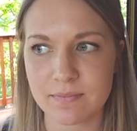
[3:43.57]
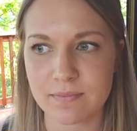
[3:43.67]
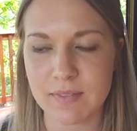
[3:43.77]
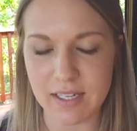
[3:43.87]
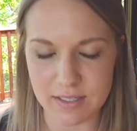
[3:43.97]

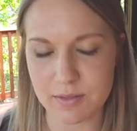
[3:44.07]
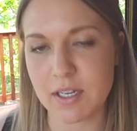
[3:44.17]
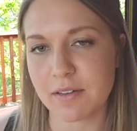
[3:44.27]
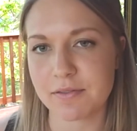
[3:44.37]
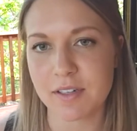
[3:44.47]
That's
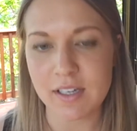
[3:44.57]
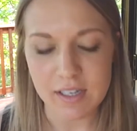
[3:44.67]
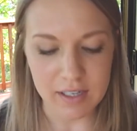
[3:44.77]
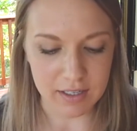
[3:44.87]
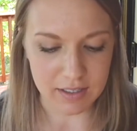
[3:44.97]
tough.
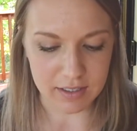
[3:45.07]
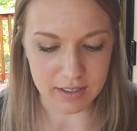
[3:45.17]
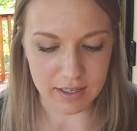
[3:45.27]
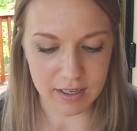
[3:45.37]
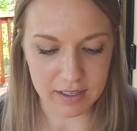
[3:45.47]

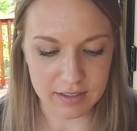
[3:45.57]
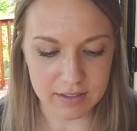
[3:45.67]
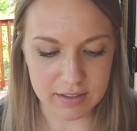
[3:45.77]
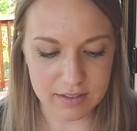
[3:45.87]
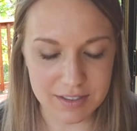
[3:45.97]

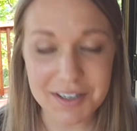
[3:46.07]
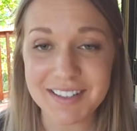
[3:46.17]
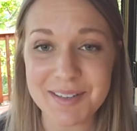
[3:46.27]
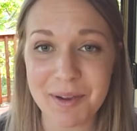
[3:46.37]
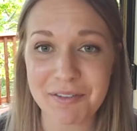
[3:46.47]
And to
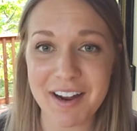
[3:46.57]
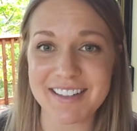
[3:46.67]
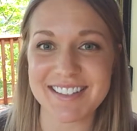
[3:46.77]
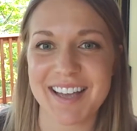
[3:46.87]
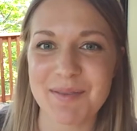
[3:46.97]
not see my
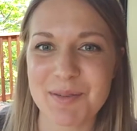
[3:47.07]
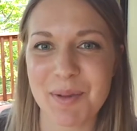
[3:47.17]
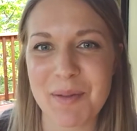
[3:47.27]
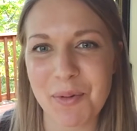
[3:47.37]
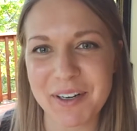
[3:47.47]
friends. I miss
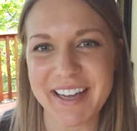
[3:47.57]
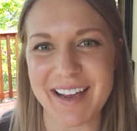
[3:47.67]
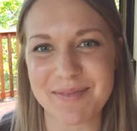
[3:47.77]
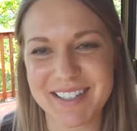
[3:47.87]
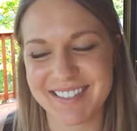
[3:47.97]
playing board
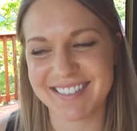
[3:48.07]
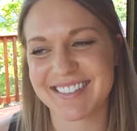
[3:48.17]
games.